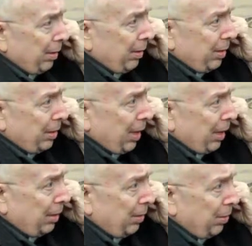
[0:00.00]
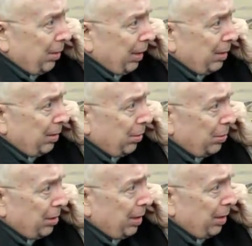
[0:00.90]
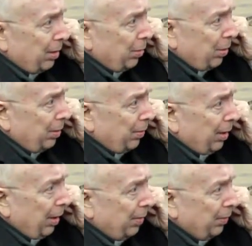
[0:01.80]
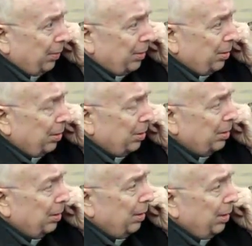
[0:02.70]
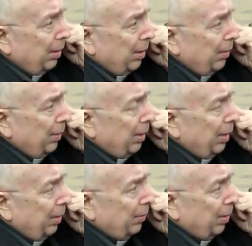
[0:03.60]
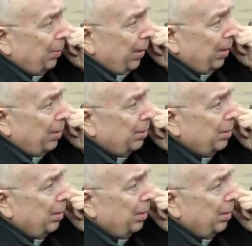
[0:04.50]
designed to seek to live the life of the church, living the life of the parish,